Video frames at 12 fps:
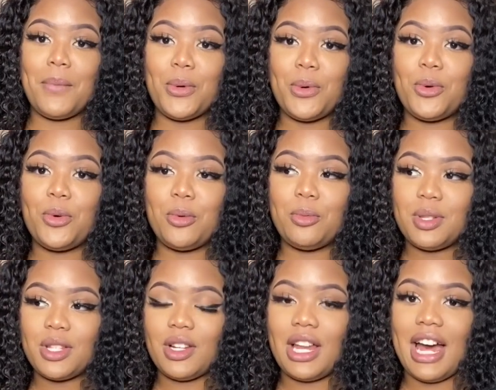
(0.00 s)
boobs,
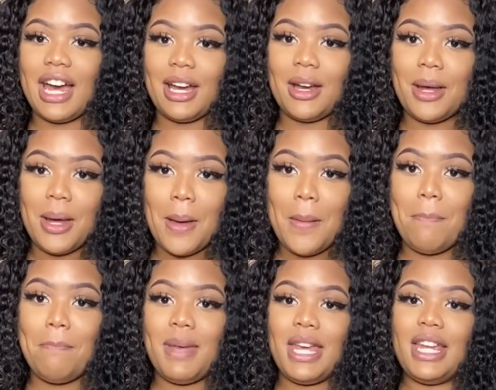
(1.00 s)
so like
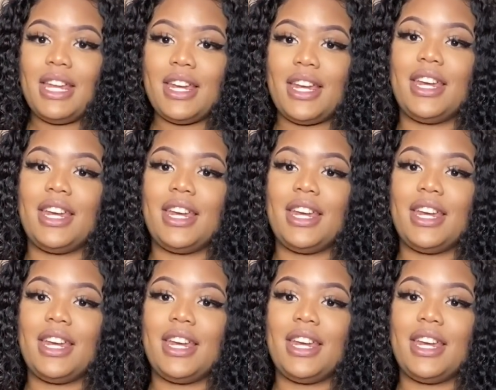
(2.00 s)
mid